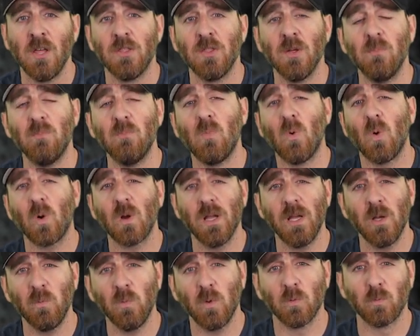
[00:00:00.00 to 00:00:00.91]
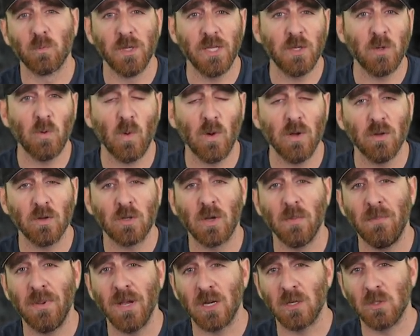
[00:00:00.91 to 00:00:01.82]
the more it will recoil
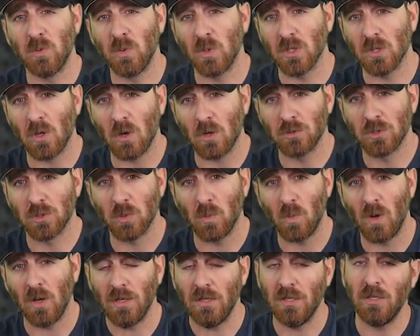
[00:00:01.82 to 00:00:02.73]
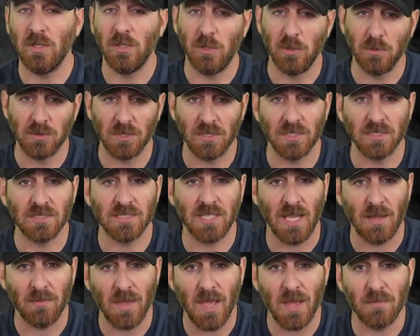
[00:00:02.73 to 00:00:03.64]
compared to a larger one using the
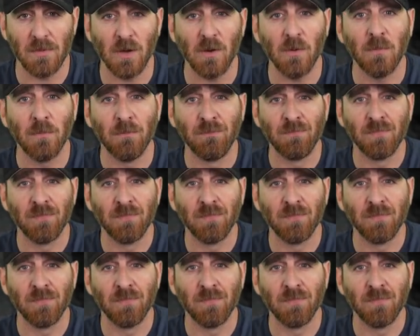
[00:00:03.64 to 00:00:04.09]
same ammo.